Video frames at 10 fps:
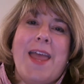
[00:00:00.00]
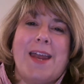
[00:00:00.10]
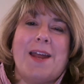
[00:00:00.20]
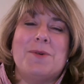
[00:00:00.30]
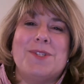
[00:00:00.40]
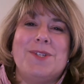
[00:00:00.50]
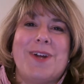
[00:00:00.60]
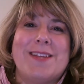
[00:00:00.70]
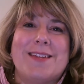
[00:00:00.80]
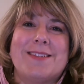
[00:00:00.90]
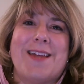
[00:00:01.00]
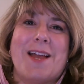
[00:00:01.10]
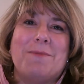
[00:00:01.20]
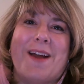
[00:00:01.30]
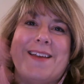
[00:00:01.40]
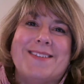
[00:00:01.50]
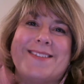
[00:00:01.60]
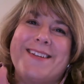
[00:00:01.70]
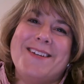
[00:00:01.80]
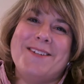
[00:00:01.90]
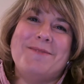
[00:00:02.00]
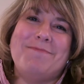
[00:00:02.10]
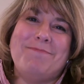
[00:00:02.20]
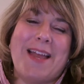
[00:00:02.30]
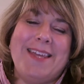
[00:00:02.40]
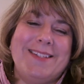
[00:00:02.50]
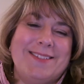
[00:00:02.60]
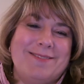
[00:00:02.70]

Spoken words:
And I will see you guys next time, guys. Bye.